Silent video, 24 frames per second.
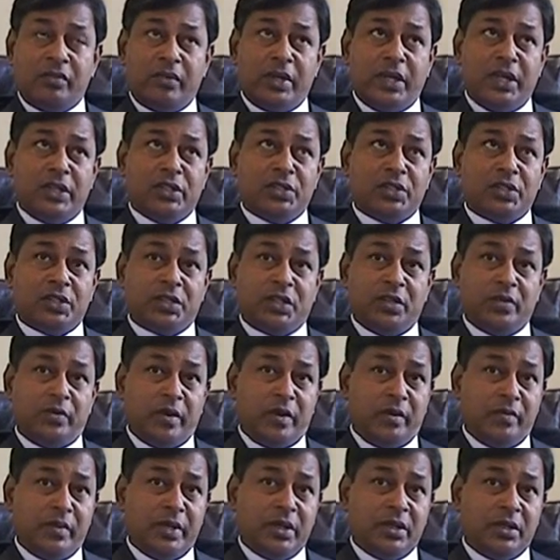French
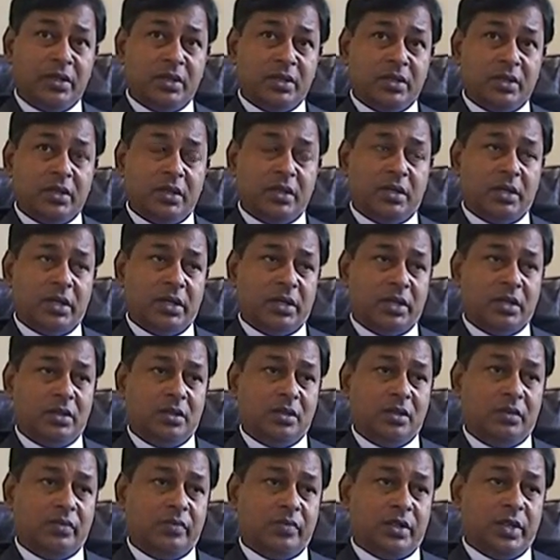government and the